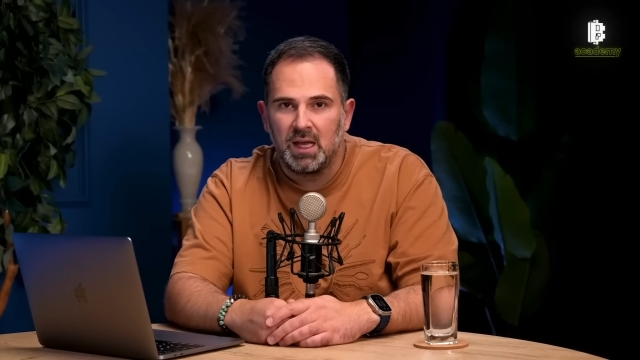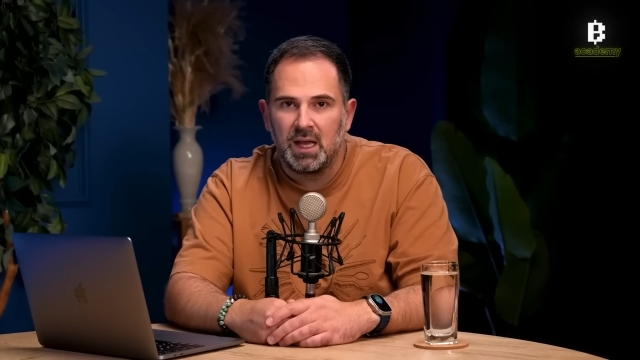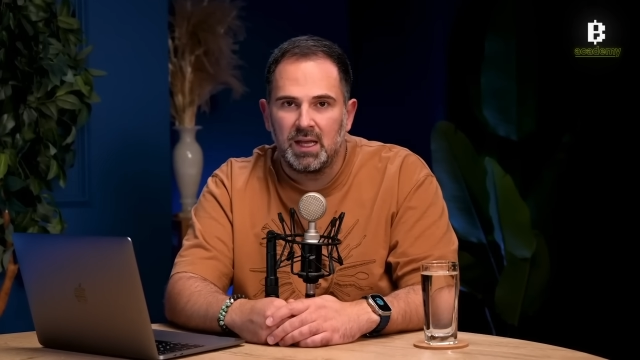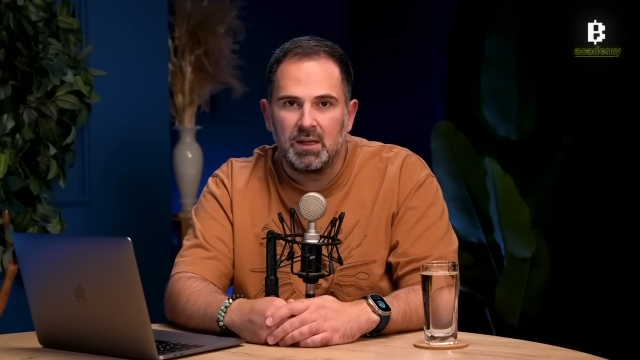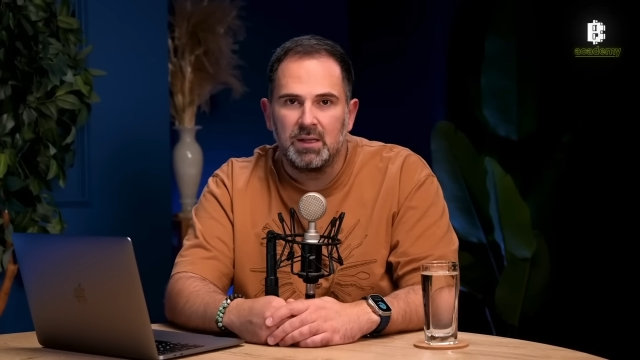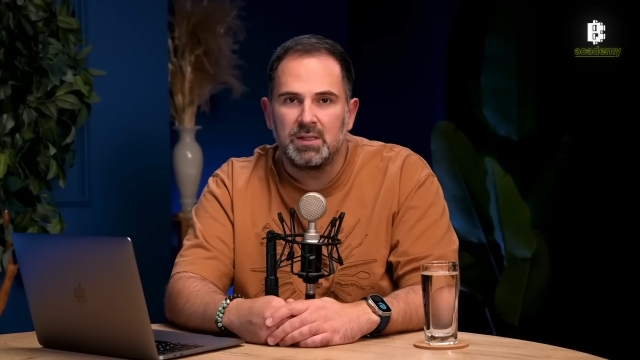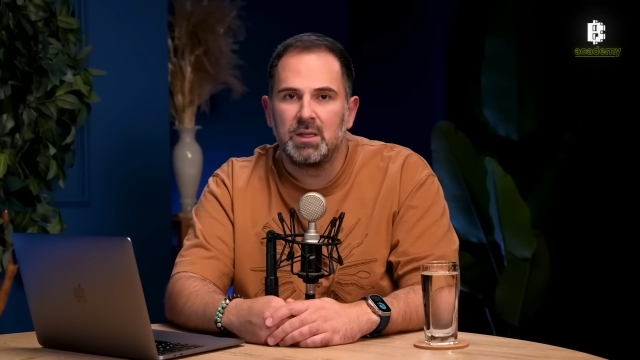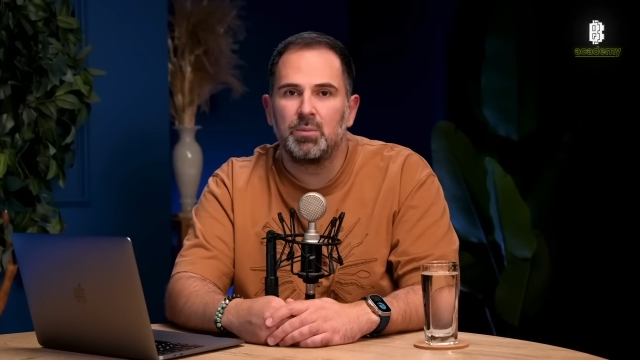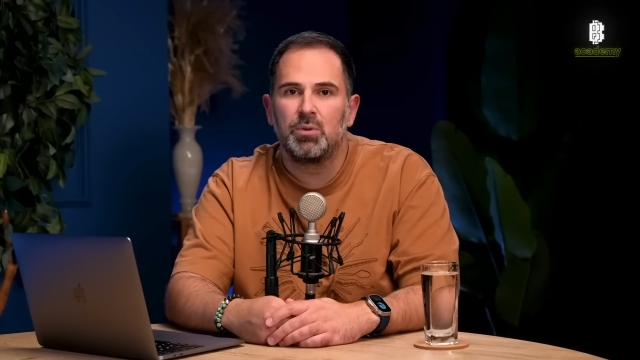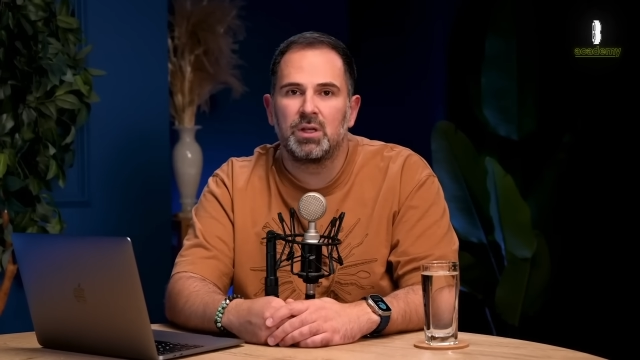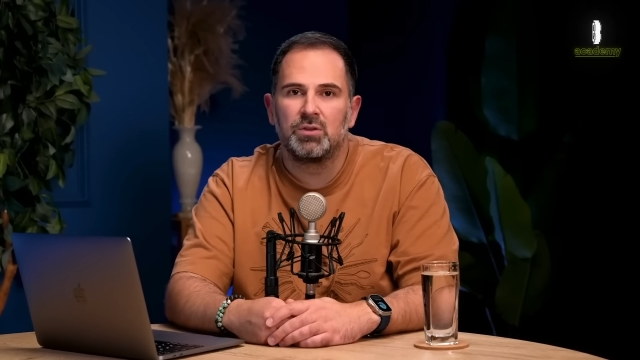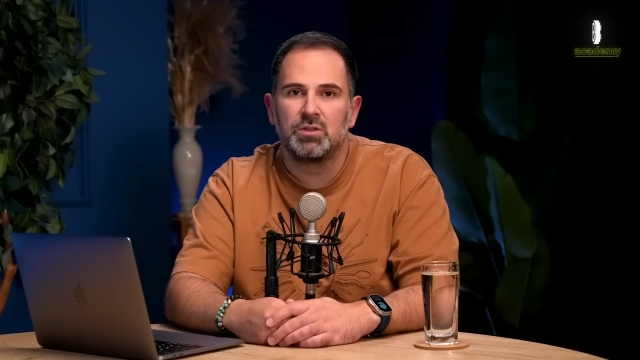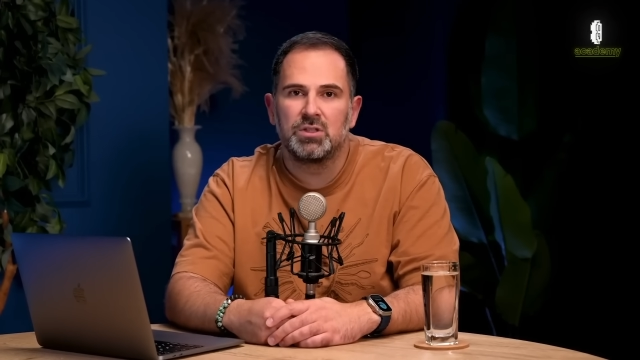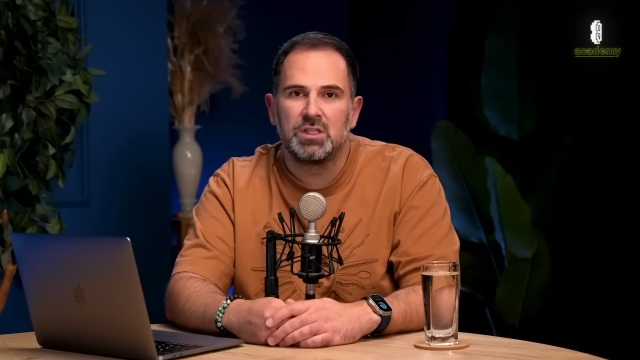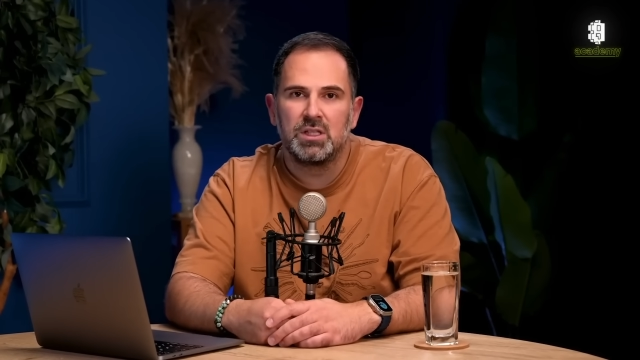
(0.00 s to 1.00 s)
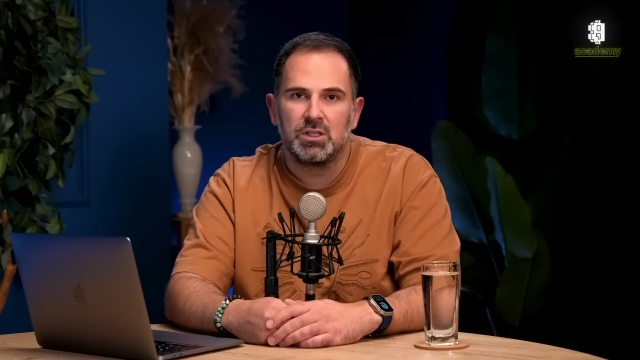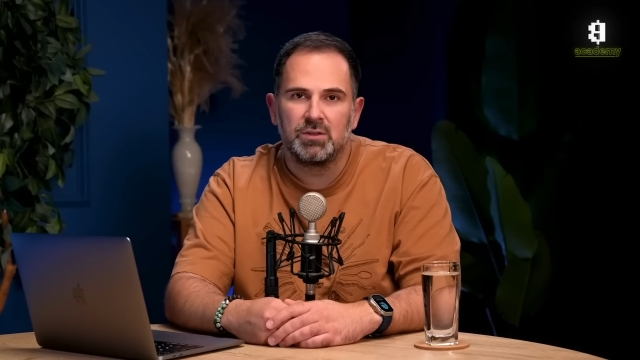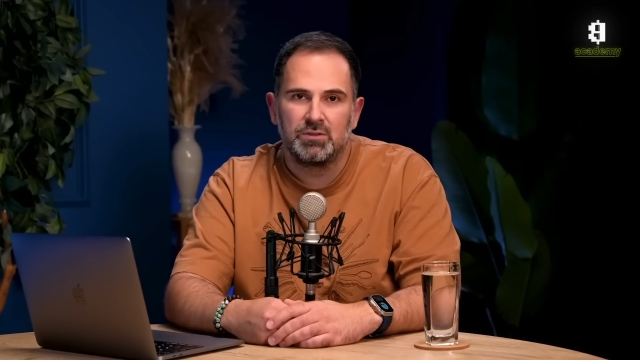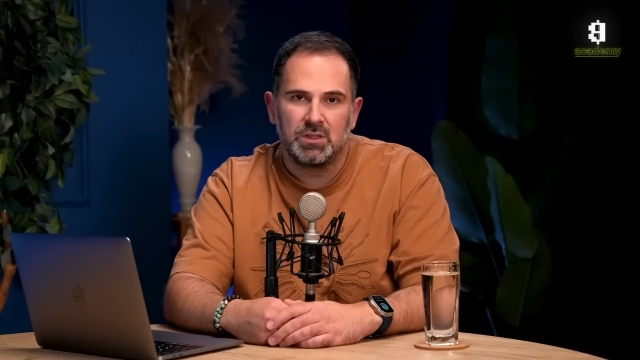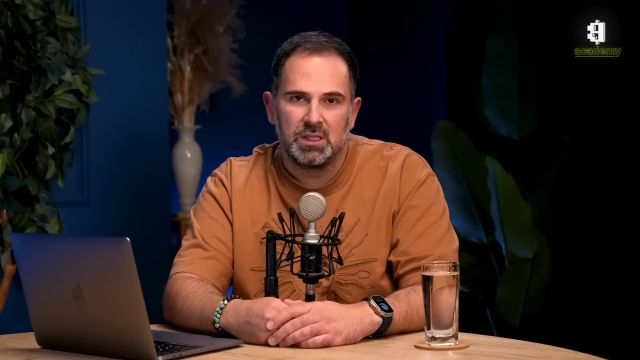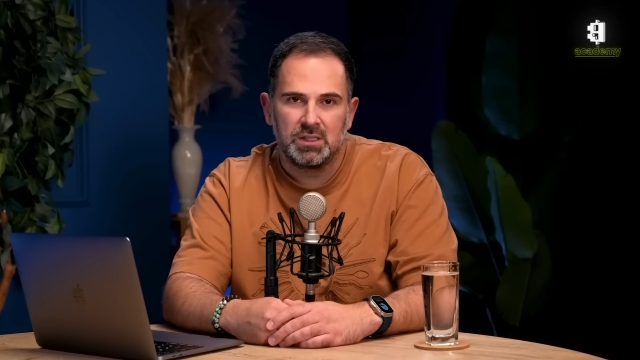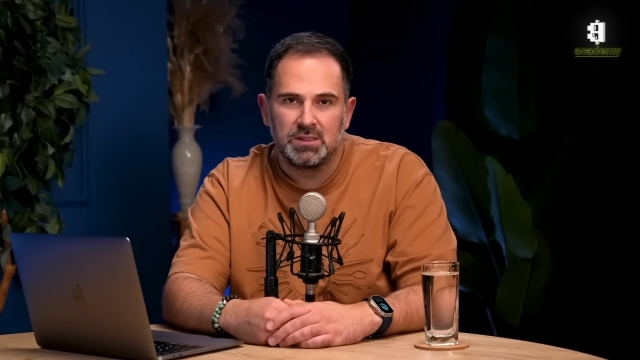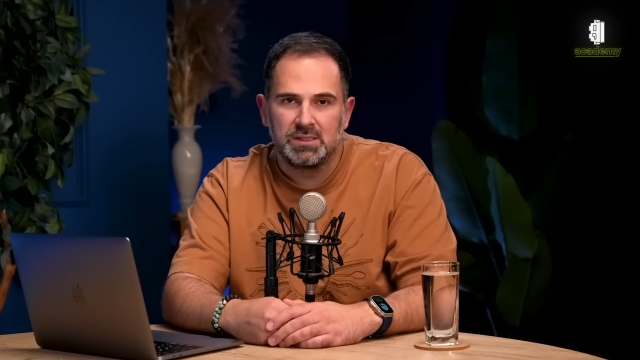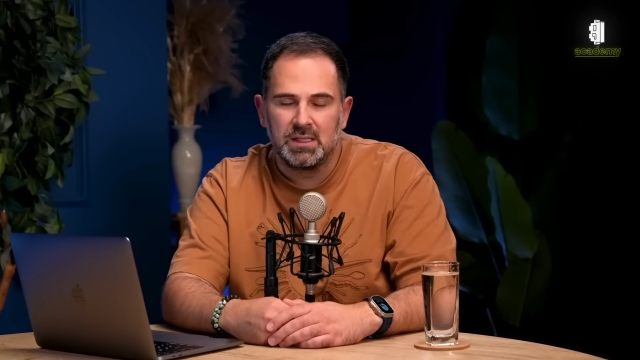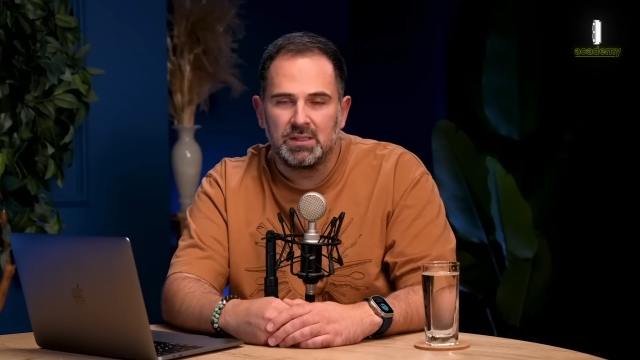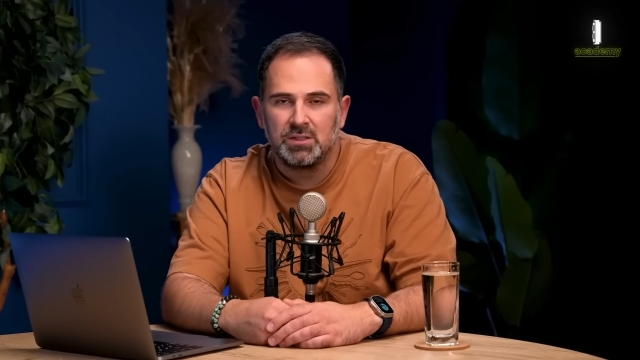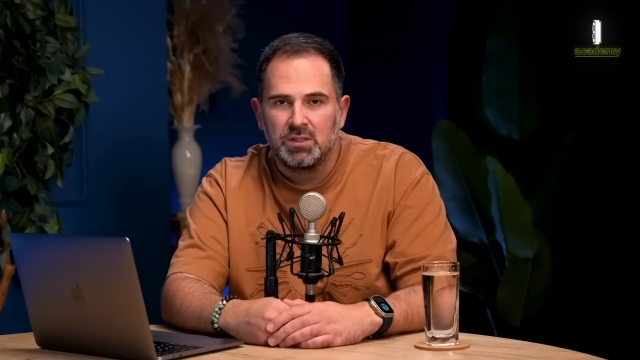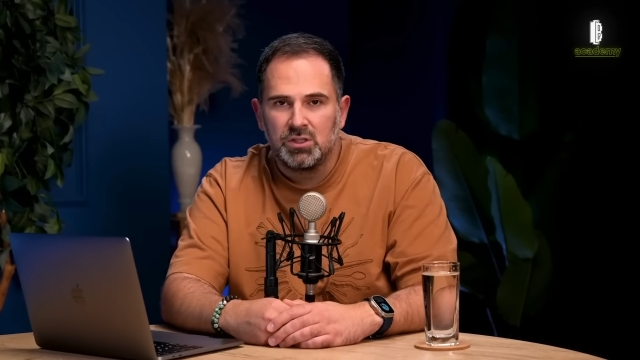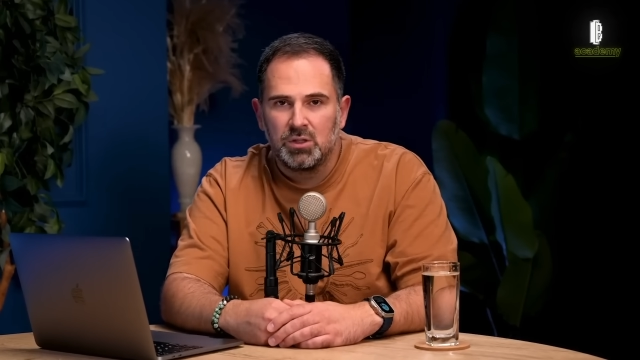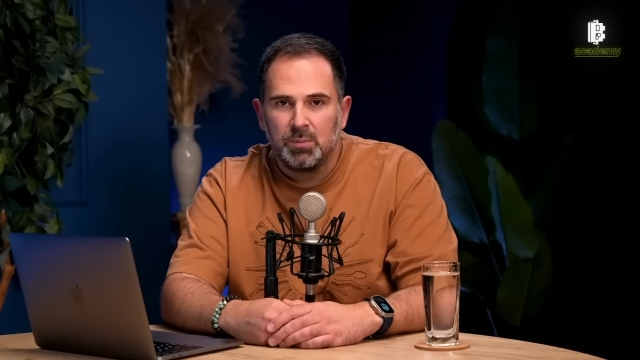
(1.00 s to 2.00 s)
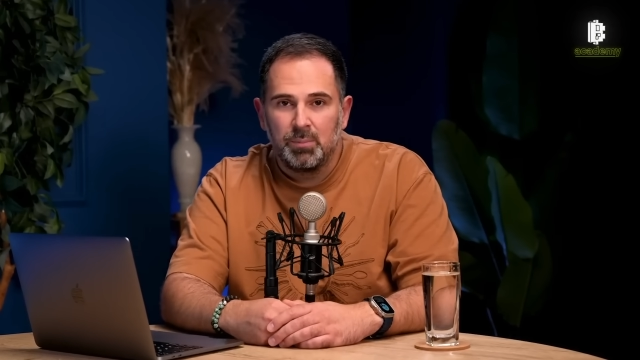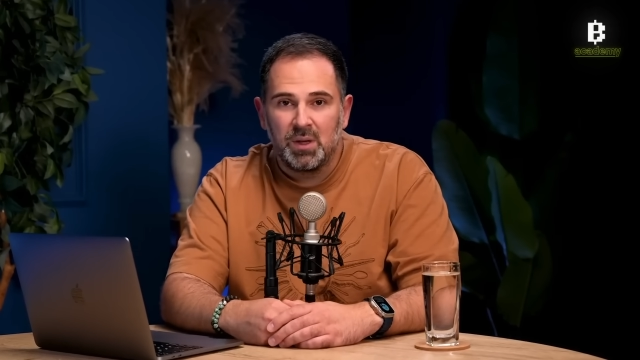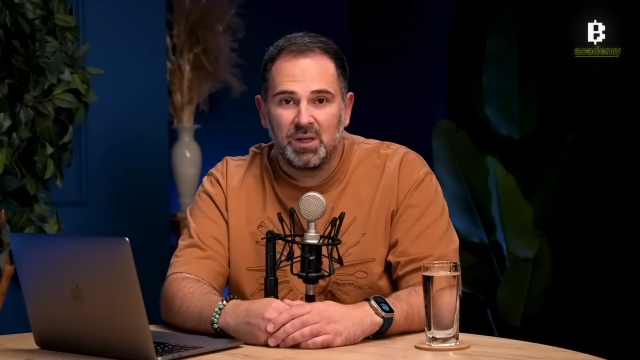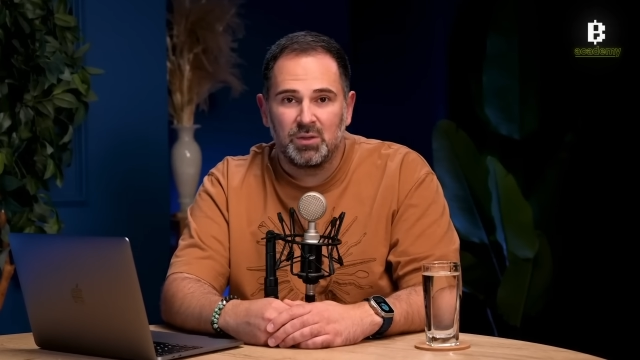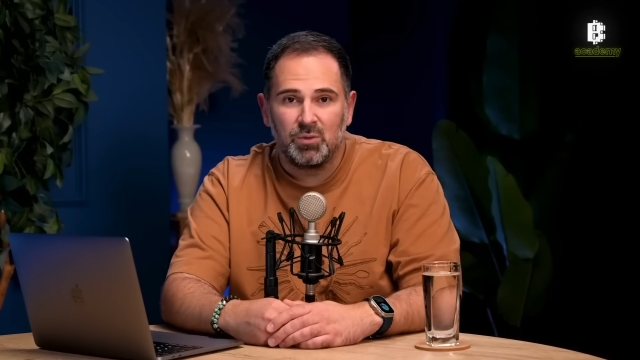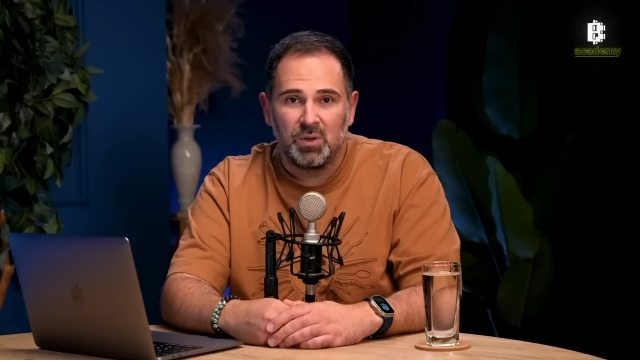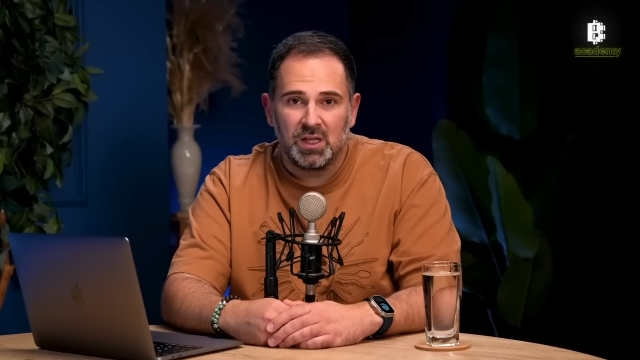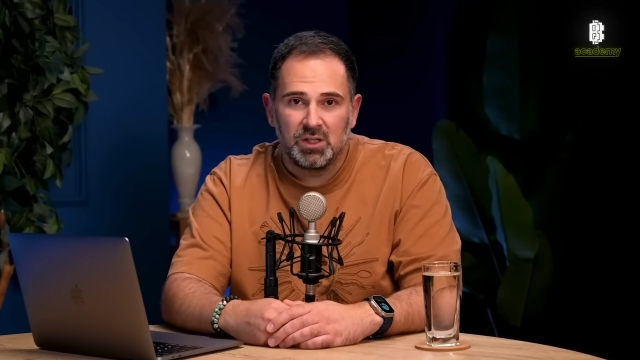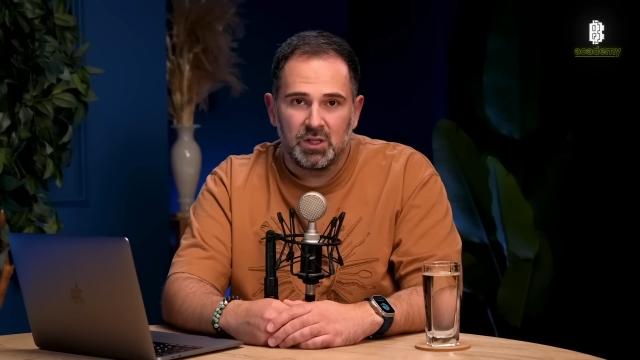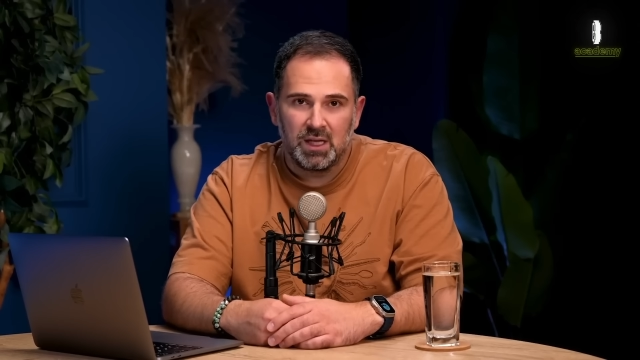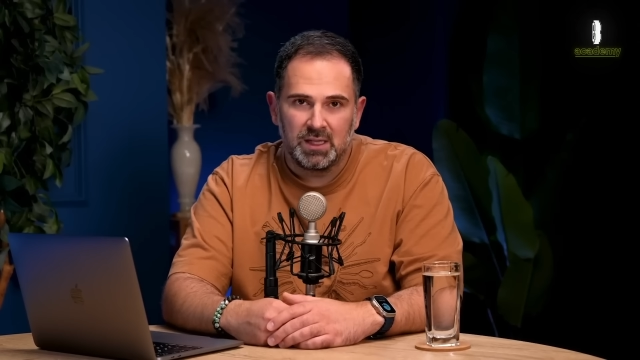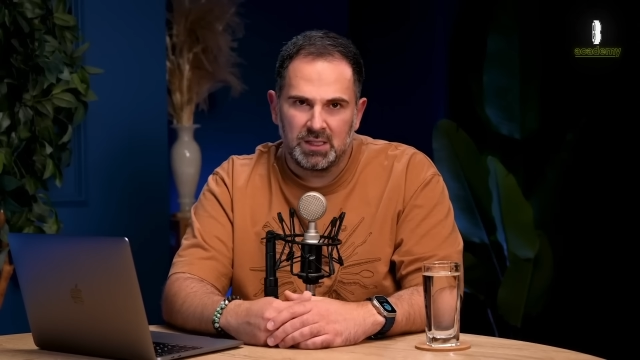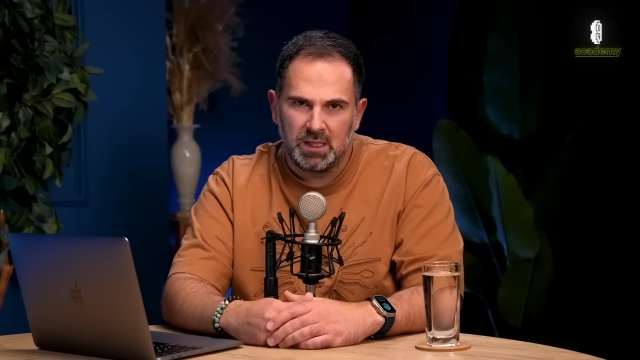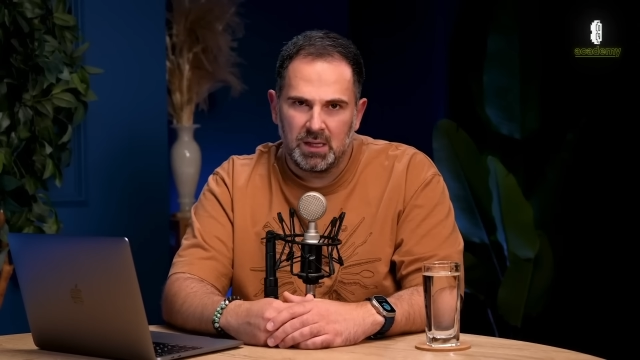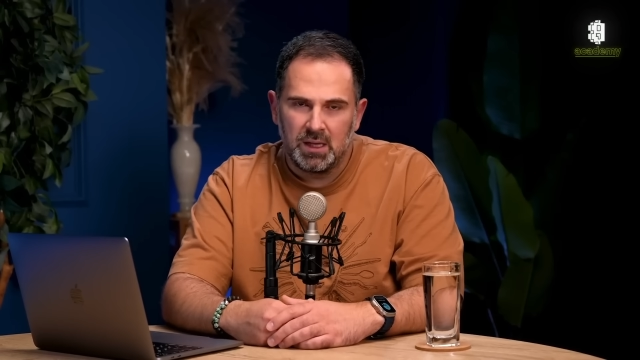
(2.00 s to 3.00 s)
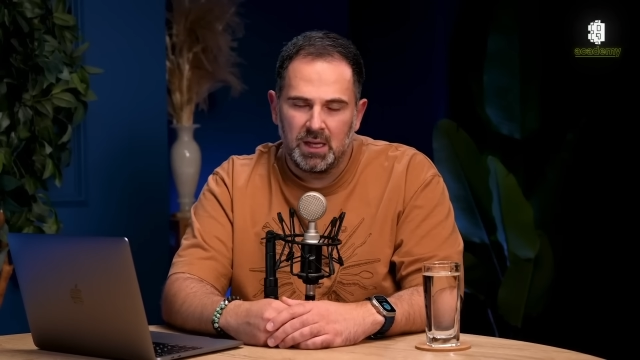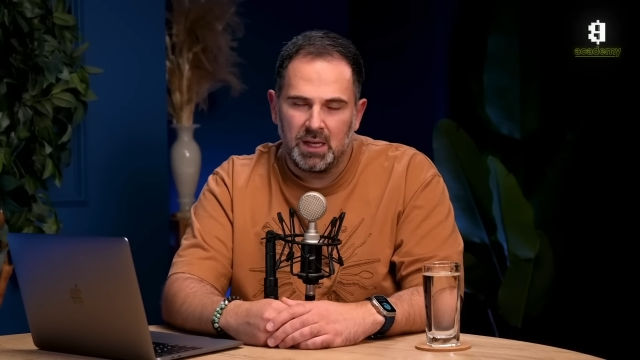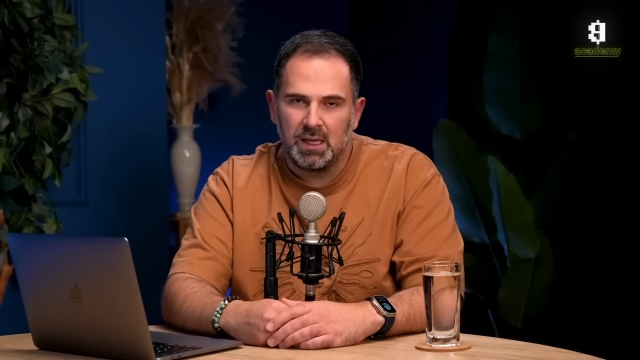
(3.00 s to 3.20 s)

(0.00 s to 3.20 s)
and are subject to significant censorship by the regulator,